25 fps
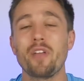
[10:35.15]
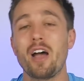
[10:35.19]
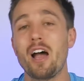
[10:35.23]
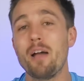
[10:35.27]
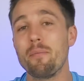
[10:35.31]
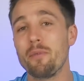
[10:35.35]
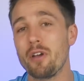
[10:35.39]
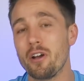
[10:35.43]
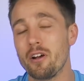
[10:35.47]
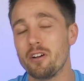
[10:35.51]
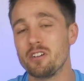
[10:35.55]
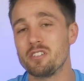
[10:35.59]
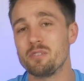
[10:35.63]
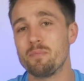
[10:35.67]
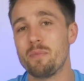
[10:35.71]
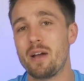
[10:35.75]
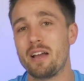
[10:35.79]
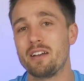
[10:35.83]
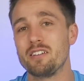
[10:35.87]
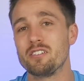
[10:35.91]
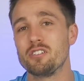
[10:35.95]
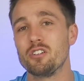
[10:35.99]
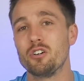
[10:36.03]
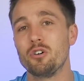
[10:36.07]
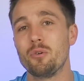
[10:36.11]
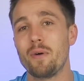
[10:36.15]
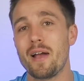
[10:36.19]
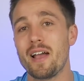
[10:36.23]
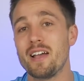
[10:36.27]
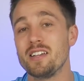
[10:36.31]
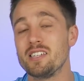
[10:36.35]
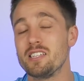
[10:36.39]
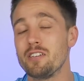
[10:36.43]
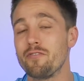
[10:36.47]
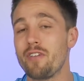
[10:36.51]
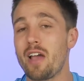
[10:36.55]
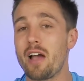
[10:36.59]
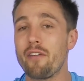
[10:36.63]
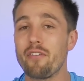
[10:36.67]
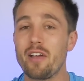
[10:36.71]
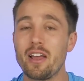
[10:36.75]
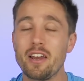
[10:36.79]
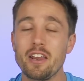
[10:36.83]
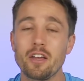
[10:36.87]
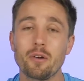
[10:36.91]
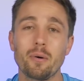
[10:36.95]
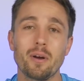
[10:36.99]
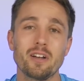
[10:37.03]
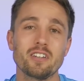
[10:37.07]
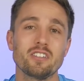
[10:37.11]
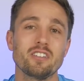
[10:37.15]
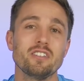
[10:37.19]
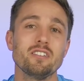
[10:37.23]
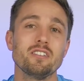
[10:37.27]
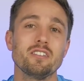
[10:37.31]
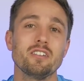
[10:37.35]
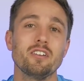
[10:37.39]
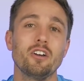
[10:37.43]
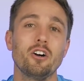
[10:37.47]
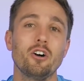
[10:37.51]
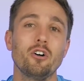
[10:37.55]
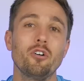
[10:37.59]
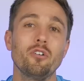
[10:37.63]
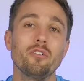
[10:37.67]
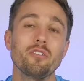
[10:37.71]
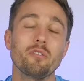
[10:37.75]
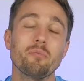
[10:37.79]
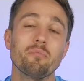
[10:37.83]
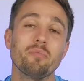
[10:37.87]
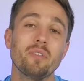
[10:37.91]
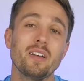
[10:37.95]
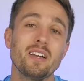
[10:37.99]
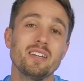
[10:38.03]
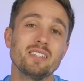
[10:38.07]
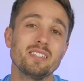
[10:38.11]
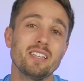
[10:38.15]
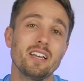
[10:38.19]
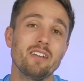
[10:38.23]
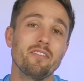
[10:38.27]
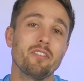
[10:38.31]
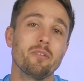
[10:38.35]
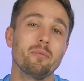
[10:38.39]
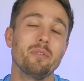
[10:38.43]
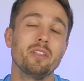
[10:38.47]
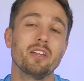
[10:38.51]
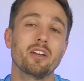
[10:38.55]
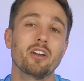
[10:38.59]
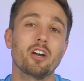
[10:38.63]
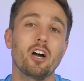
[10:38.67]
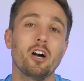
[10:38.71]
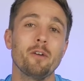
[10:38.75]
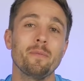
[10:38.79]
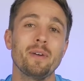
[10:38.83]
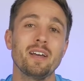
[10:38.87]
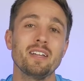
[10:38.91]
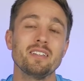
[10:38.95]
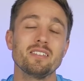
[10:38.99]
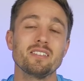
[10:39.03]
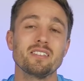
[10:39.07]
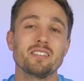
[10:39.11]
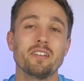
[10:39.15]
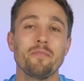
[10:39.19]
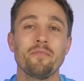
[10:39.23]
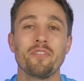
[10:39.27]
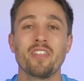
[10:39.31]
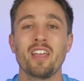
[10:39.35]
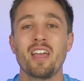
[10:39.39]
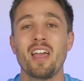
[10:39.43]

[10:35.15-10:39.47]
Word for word: I'm your host Matt as always, and if you have any questions at all, then please leave them in the comments.